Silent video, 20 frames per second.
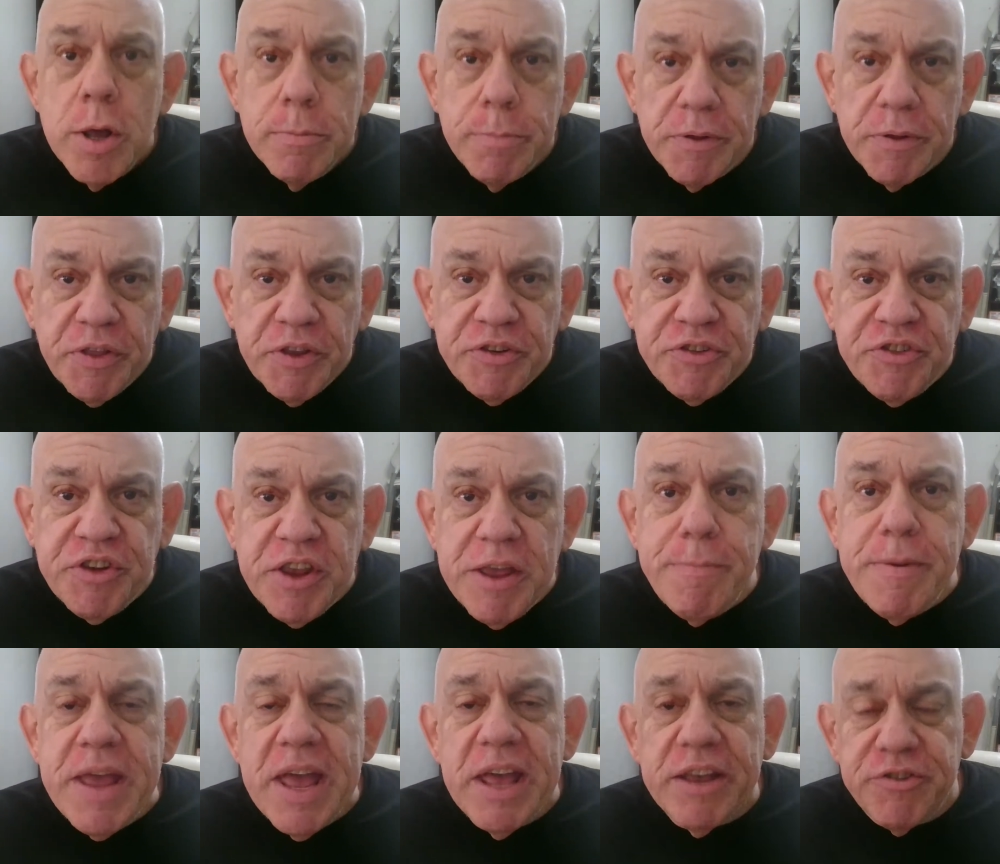but the
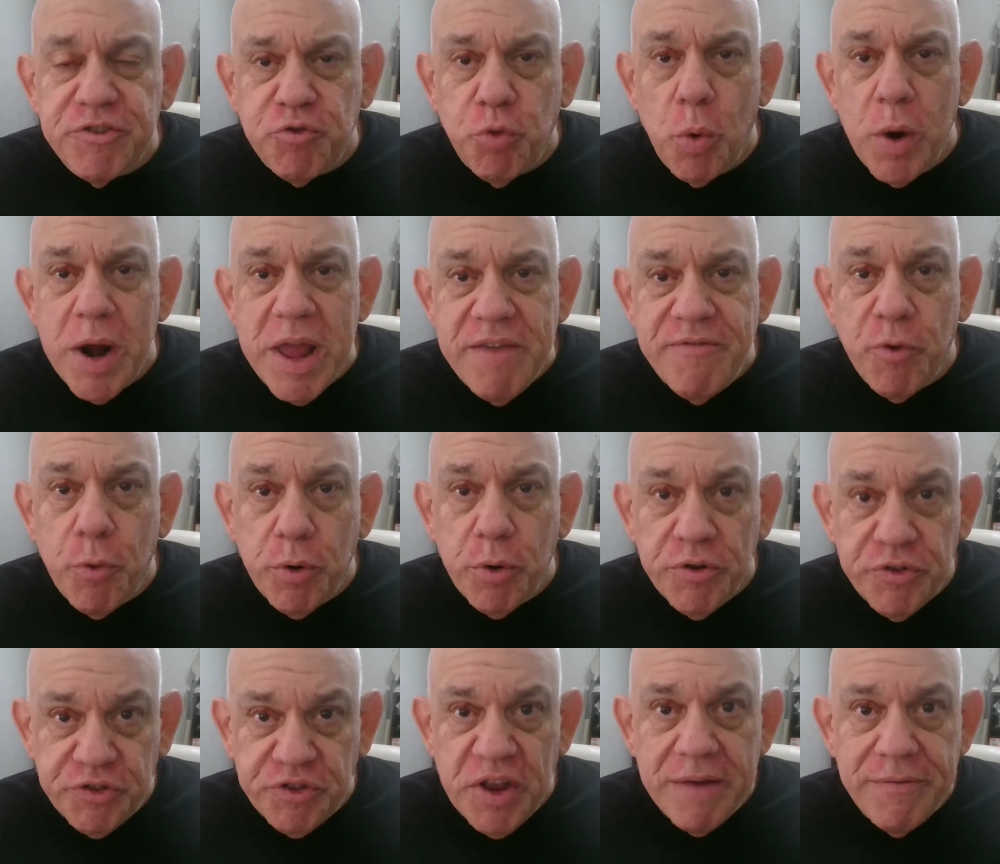CBS
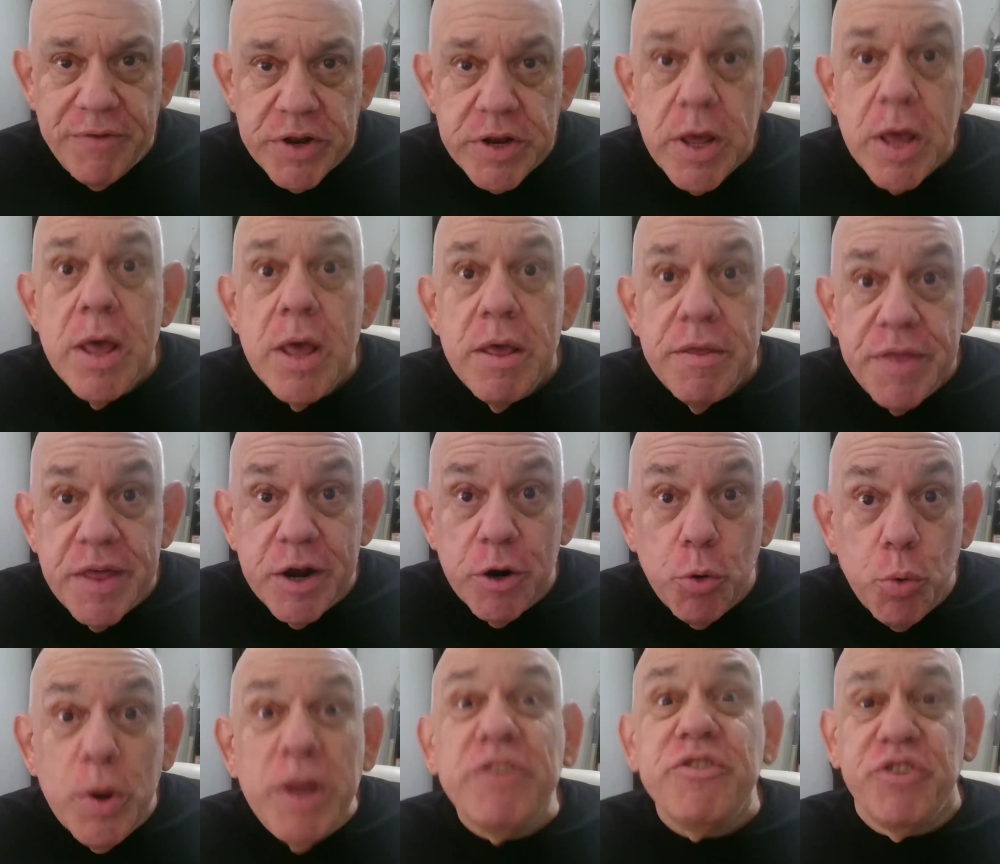24/7 that
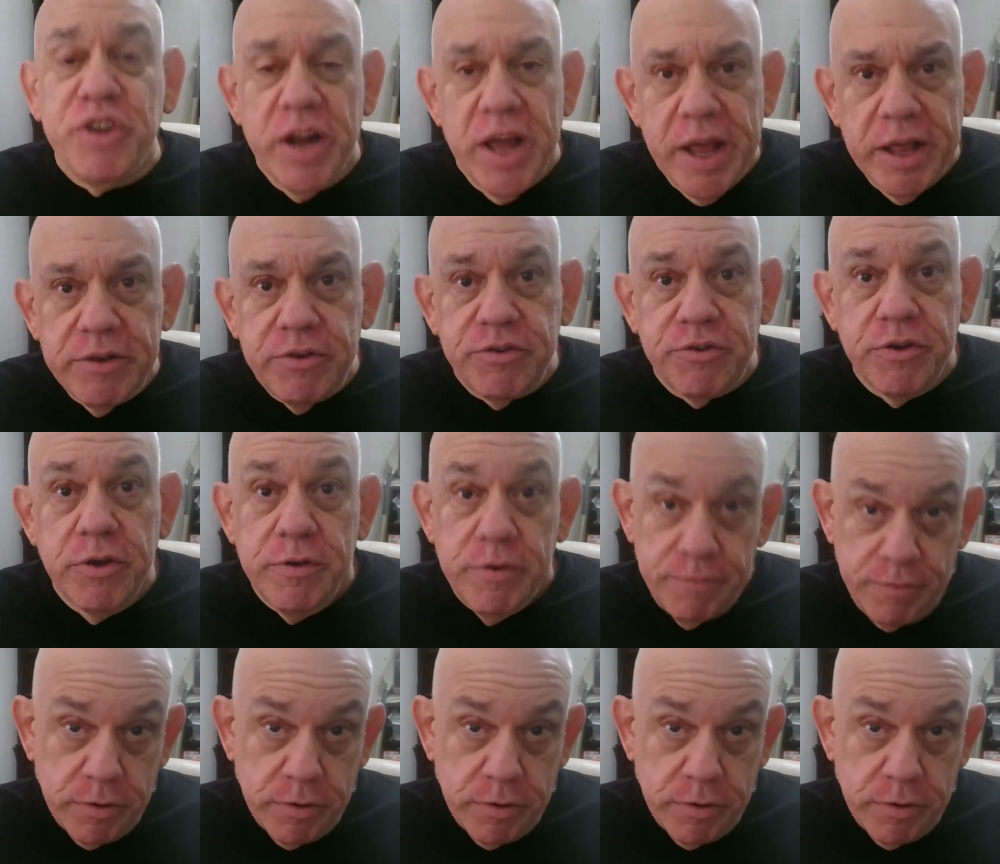originates,